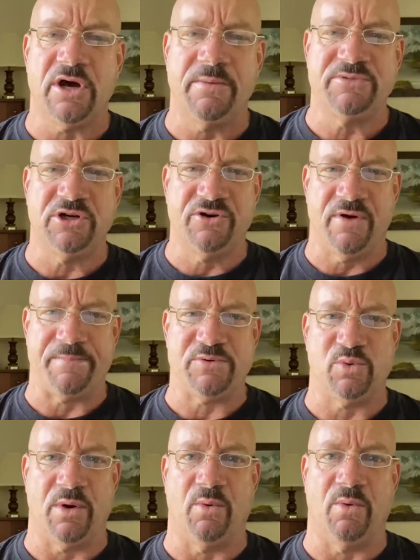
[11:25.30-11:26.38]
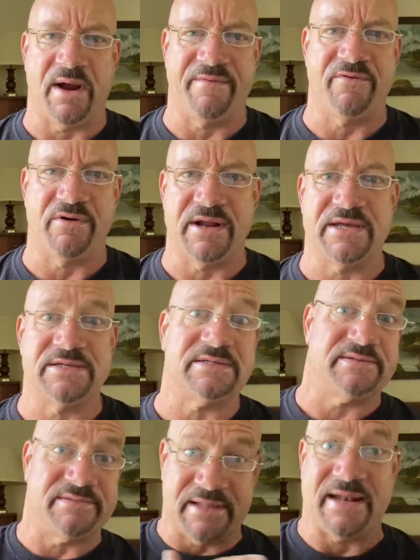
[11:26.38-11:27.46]
come to grips with whatever it is
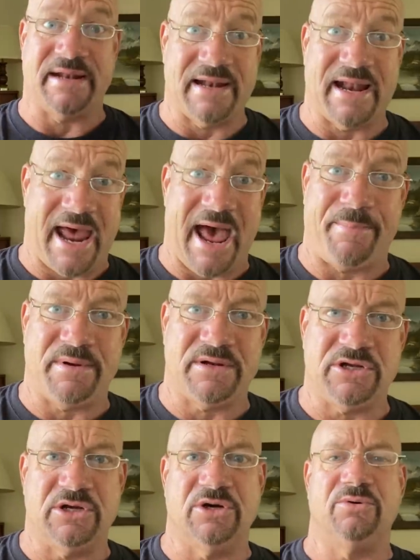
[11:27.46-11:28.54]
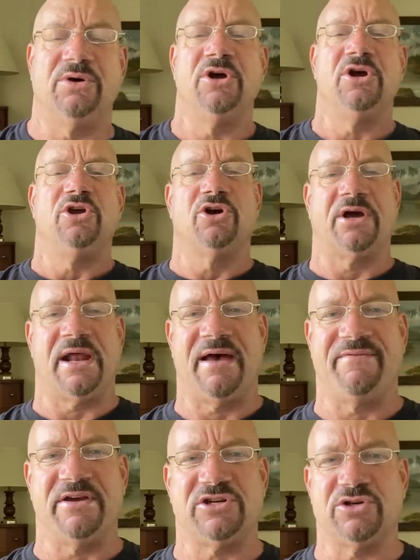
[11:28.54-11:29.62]
that happened to you, you're going to
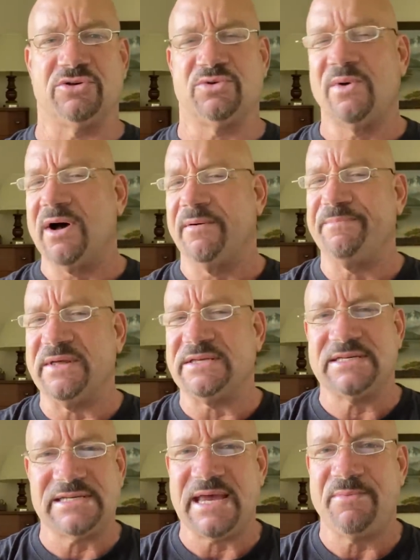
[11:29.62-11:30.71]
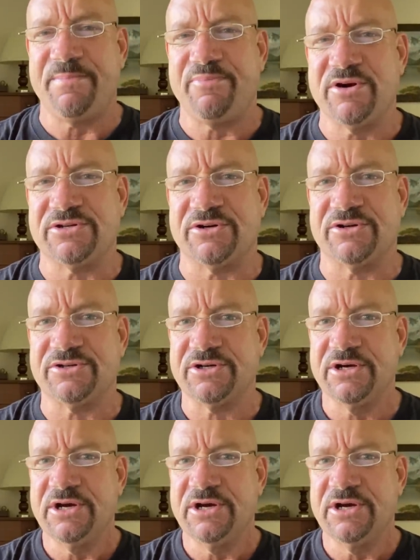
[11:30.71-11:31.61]
have issues. Well, it's the same with prisoners.